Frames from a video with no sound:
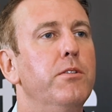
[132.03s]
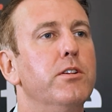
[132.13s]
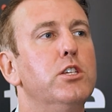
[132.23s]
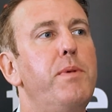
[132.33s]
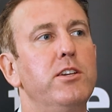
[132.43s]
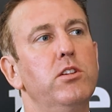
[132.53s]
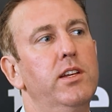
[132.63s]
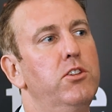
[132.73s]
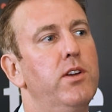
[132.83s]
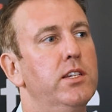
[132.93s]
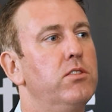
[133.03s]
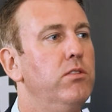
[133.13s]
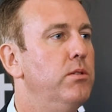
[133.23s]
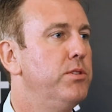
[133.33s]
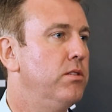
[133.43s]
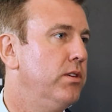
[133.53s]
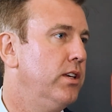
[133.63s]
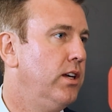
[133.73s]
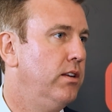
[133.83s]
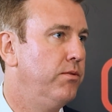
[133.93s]
there's special interest groups that
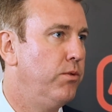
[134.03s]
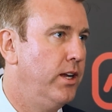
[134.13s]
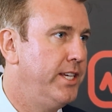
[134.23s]
really kind of